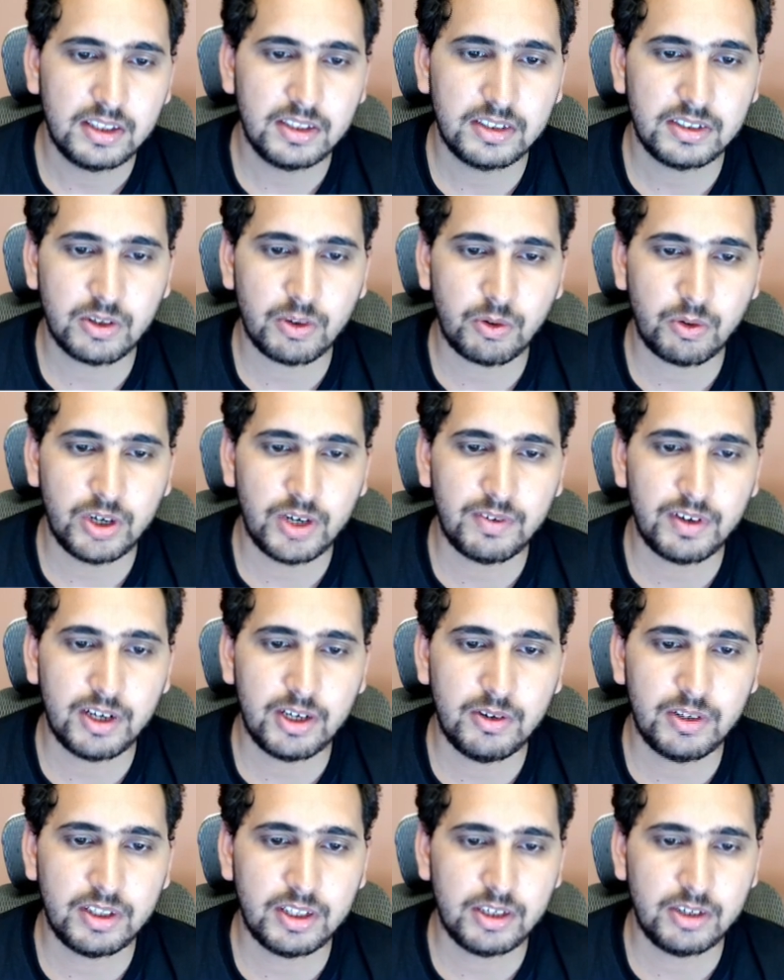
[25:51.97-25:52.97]
this is the old
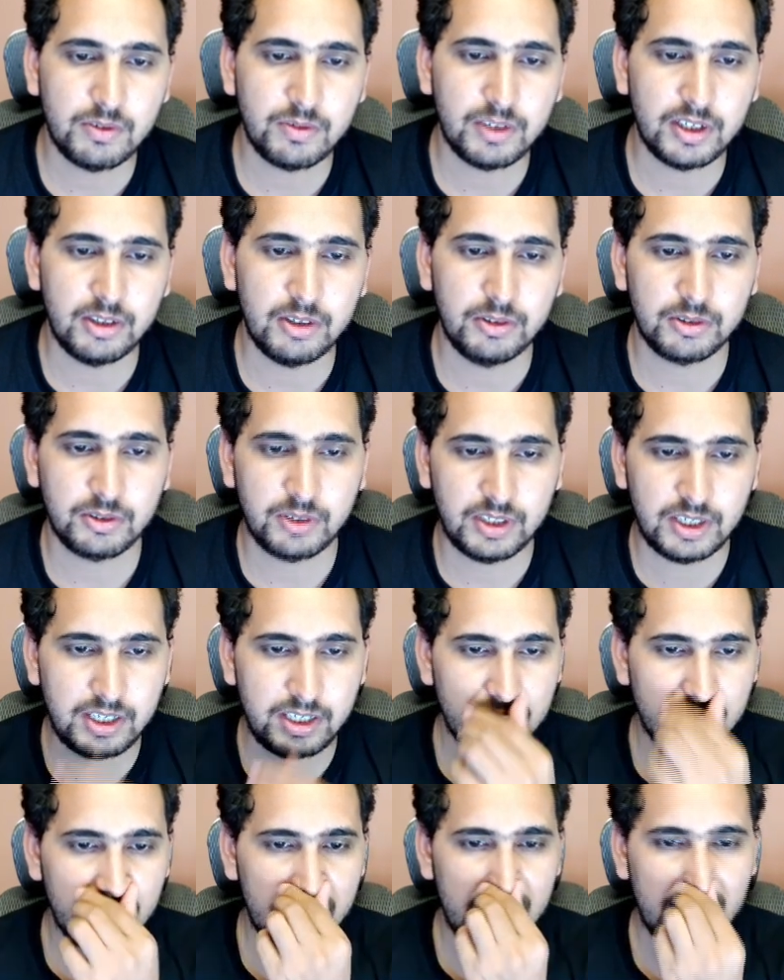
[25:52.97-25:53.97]
value and the new value. So
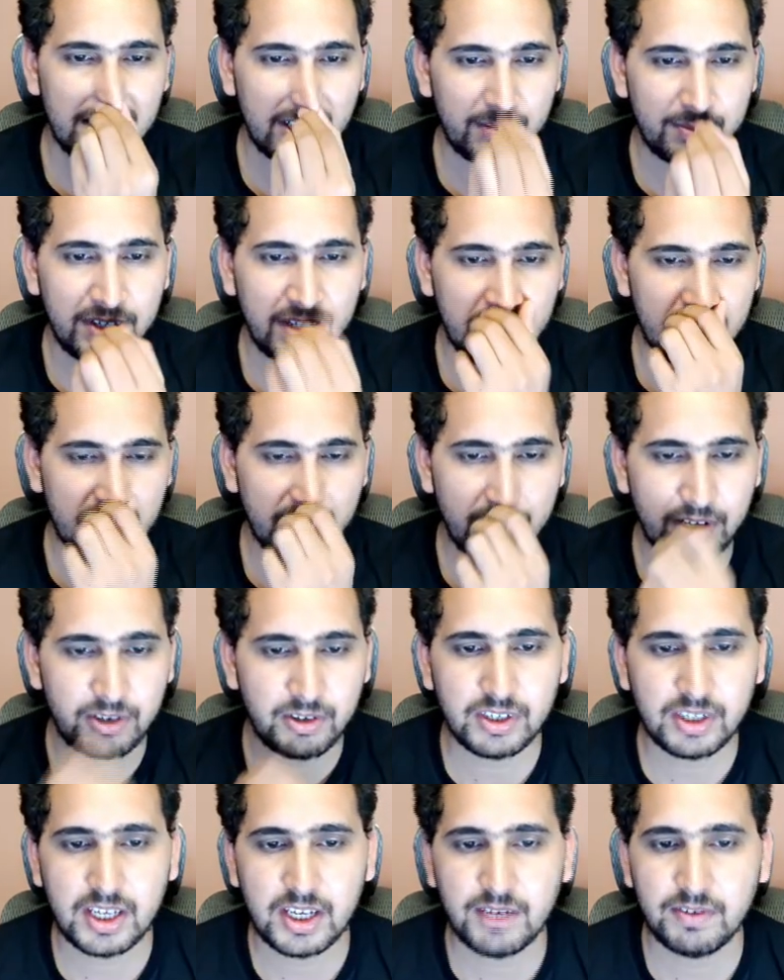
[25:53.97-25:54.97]
initially update
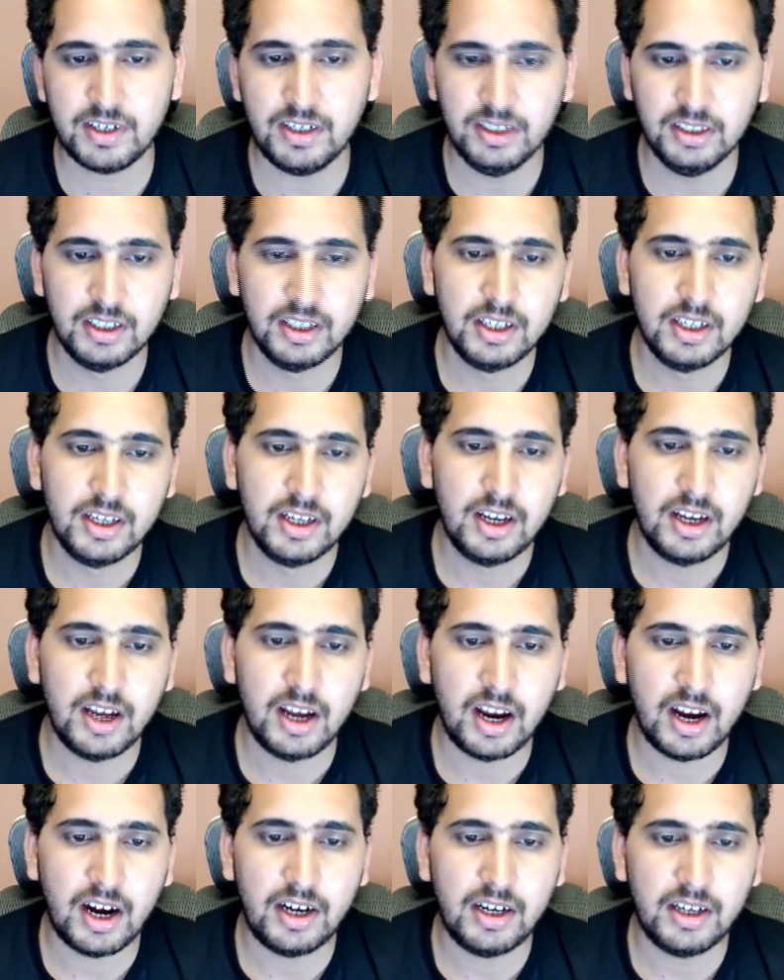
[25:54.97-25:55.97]
command on key 1
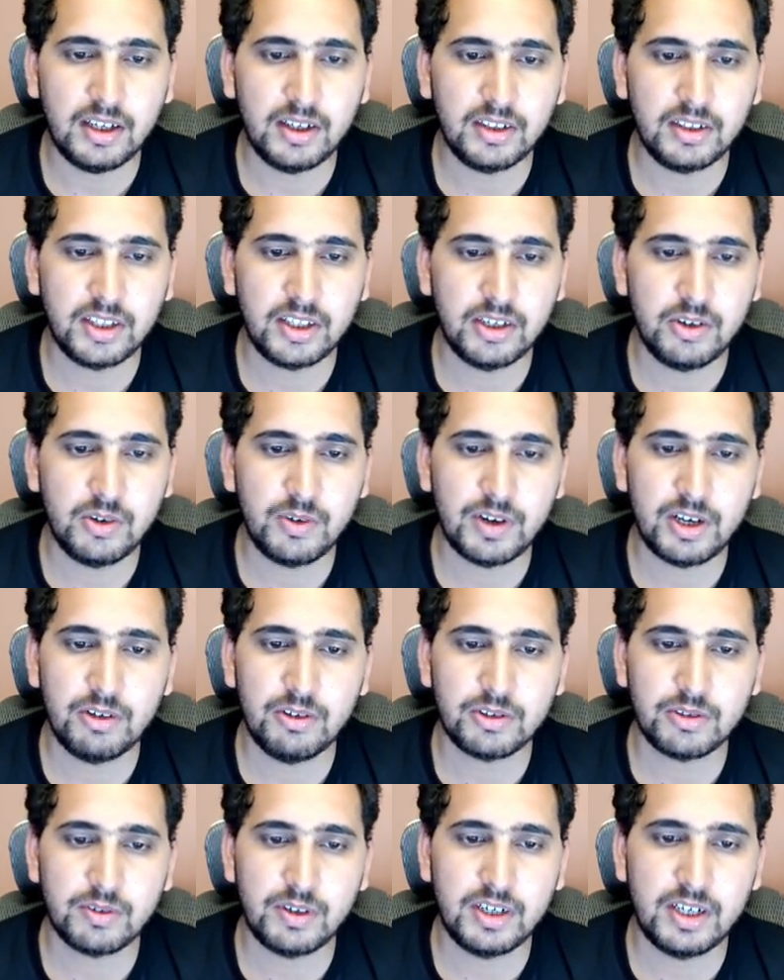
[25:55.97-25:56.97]
and the new
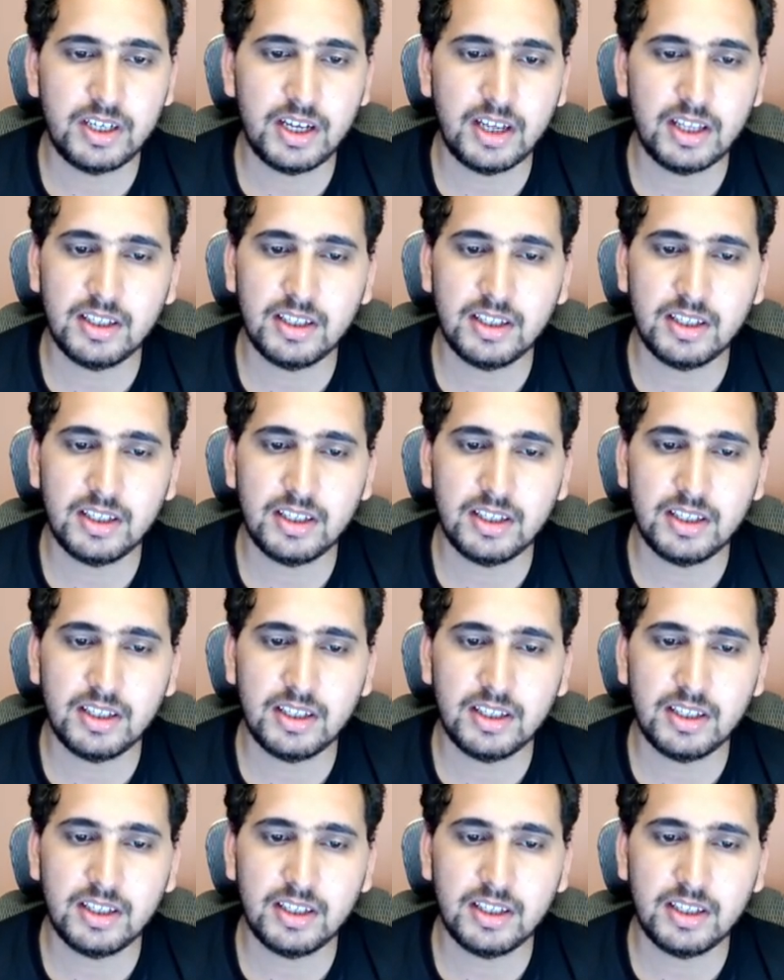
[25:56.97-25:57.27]
value is 20